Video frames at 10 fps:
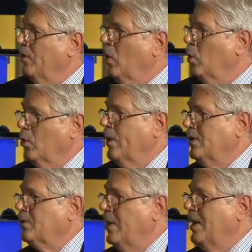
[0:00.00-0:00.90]
with the whole
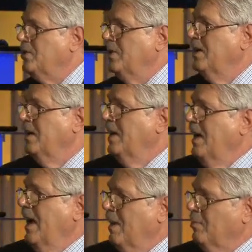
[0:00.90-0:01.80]
green strategy
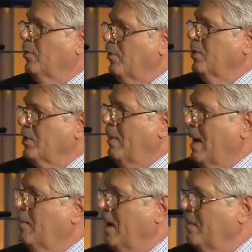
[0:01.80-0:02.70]
and prove there is a
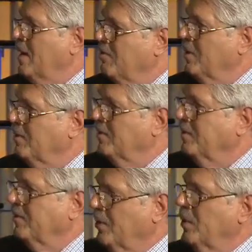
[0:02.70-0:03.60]
bottom line benefit
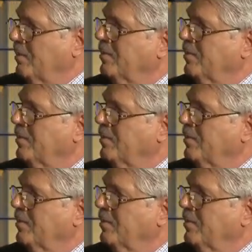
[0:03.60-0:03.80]
to it.